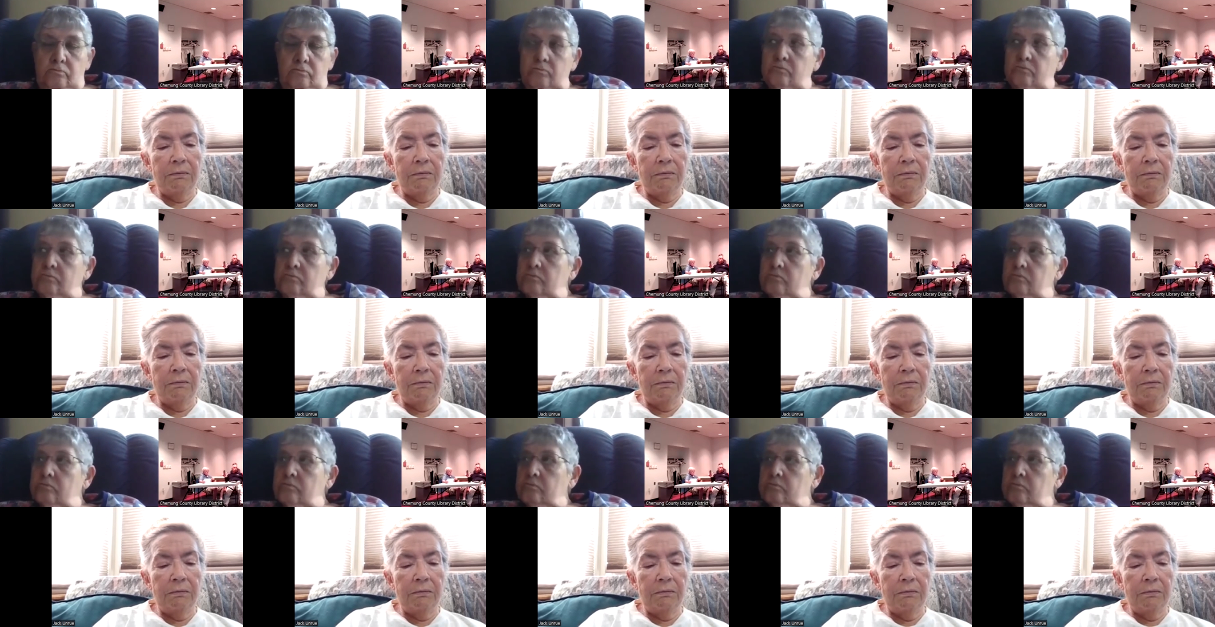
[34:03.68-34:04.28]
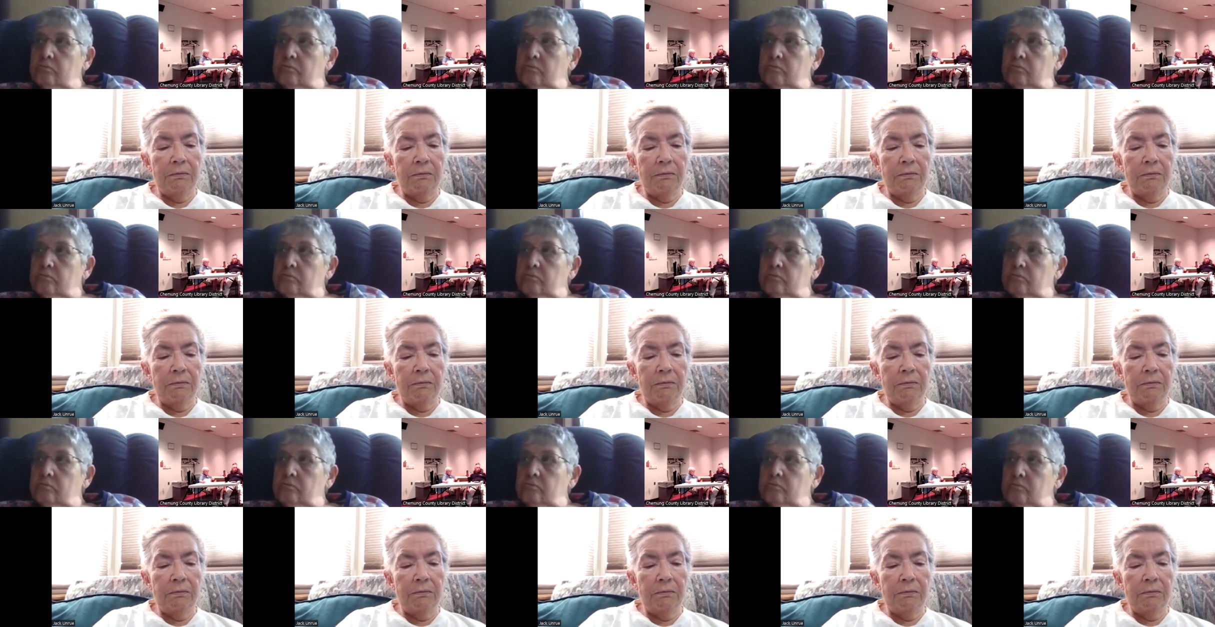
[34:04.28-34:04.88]

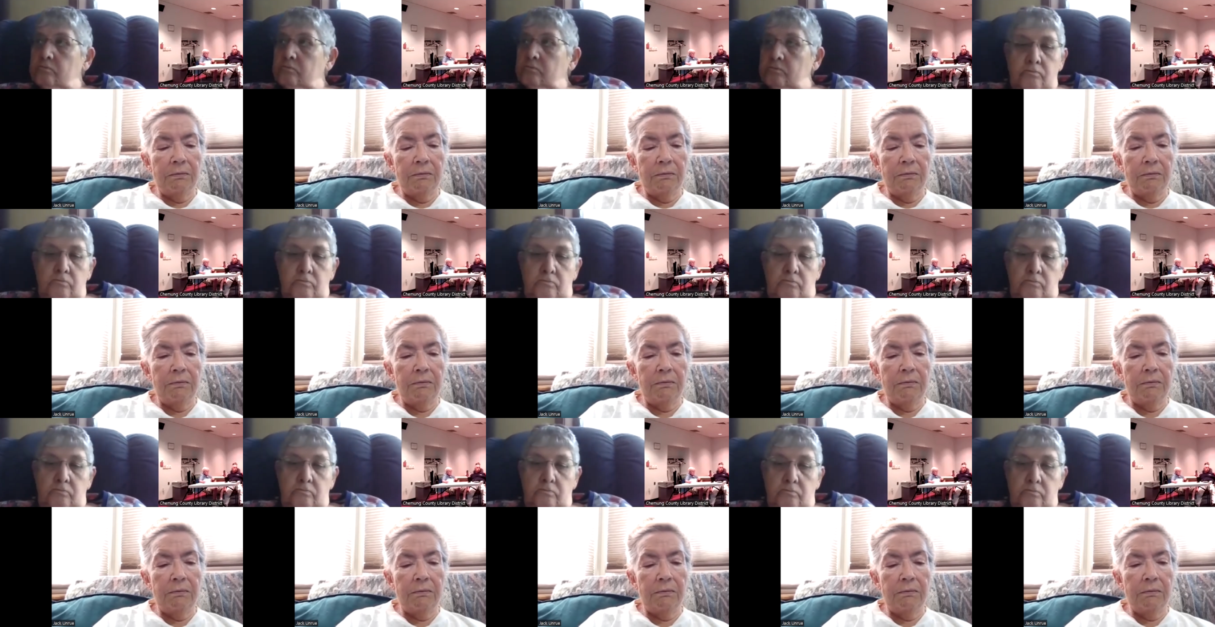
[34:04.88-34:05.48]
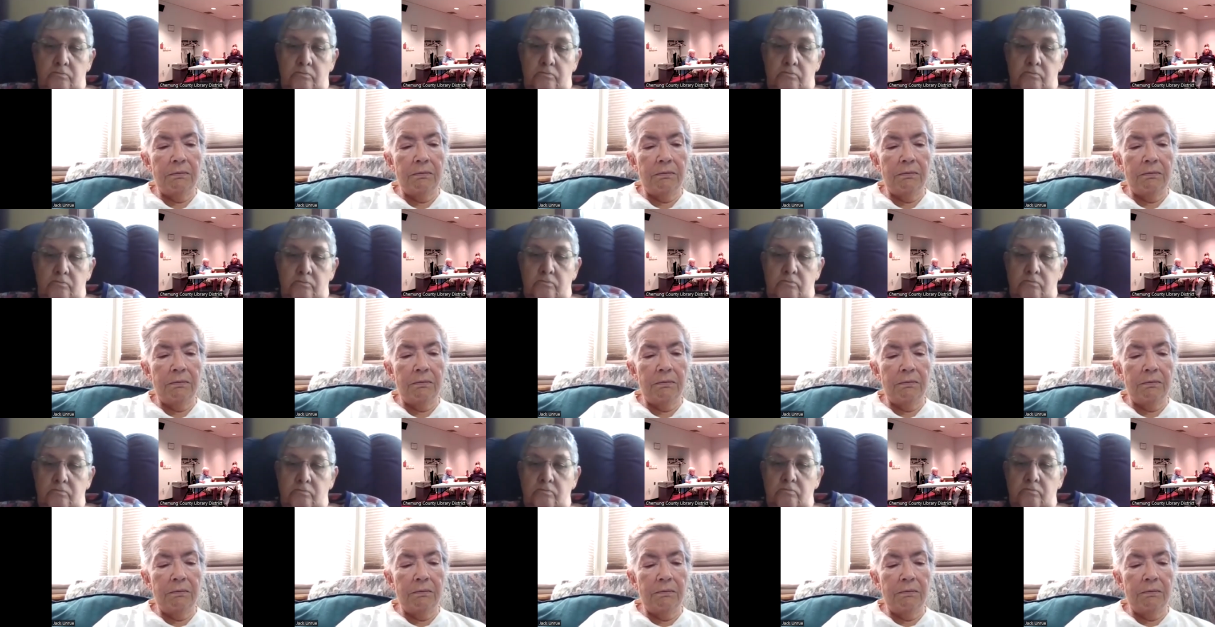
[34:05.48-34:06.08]

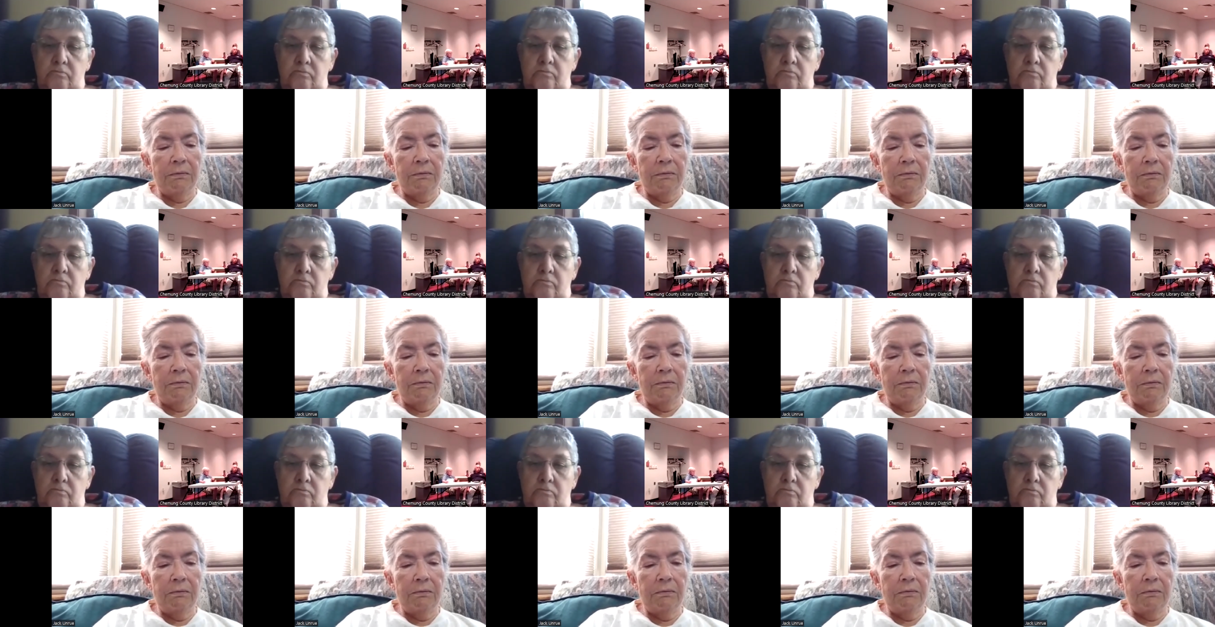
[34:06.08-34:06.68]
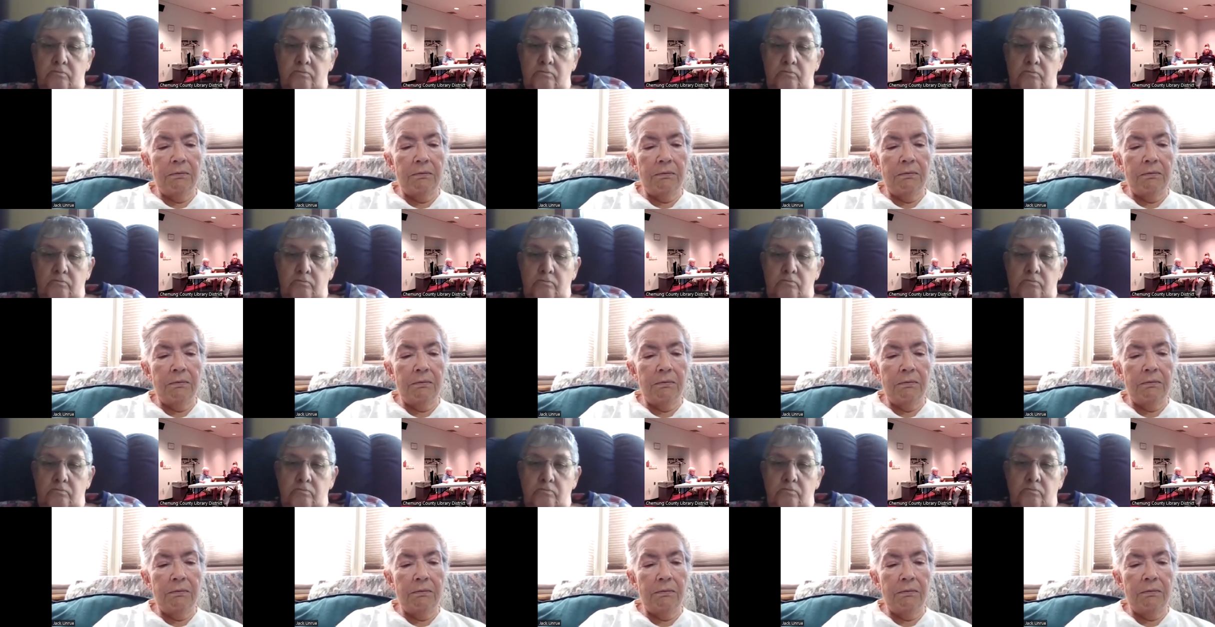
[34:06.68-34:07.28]

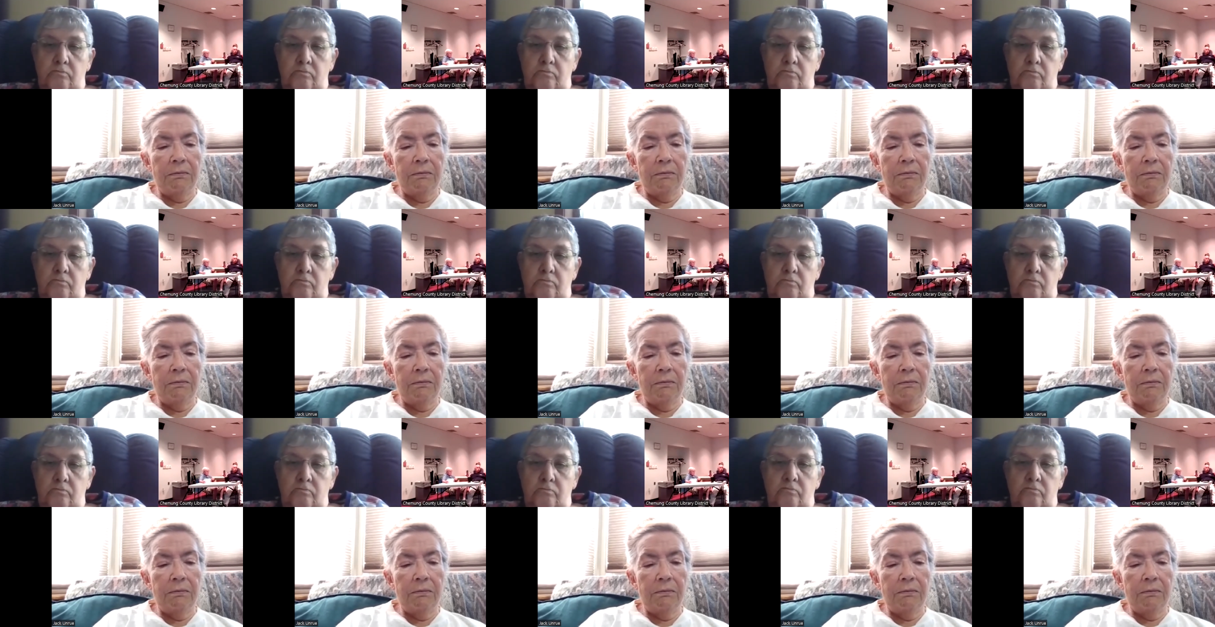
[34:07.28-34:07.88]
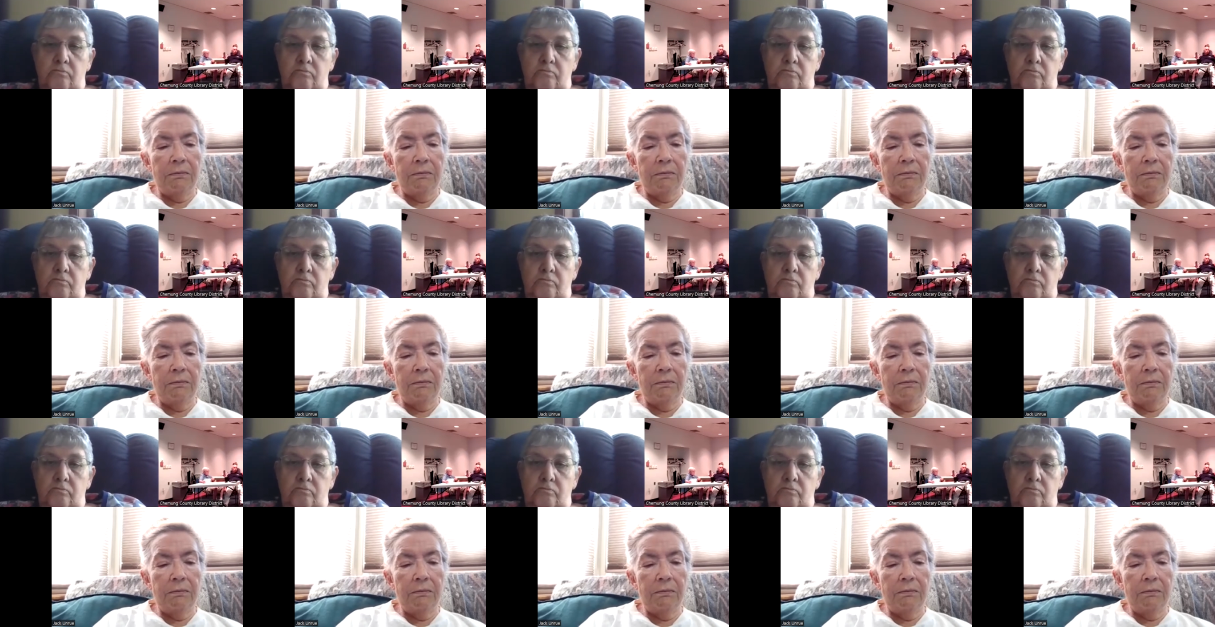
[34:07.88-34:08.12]
(silence)